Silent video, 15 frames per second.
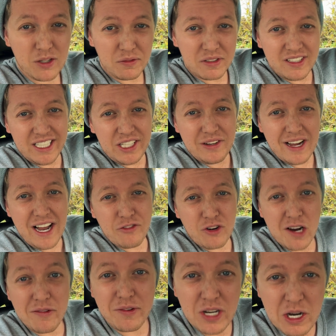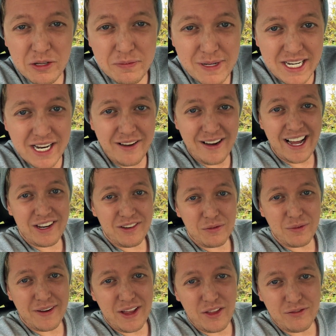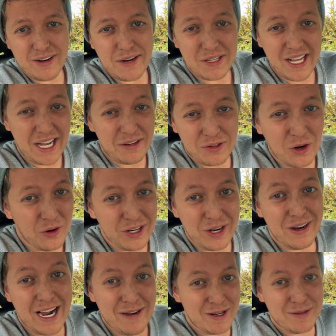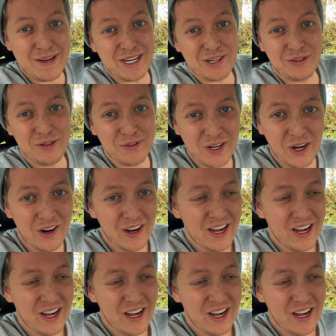obviously you can't drive with no speedo and without the revs and not knowing how much practical you've got.